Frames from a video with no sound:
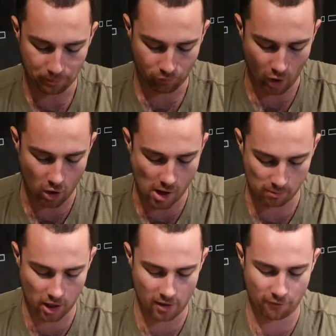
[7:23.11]
Alright, I'm
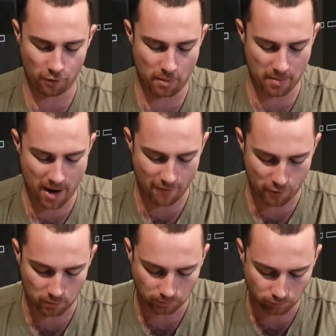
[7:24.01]
going in for a big mouthful.
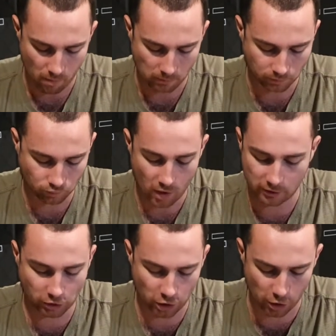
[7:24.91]

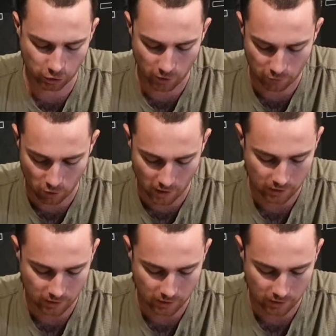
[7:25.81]
So soft, guys.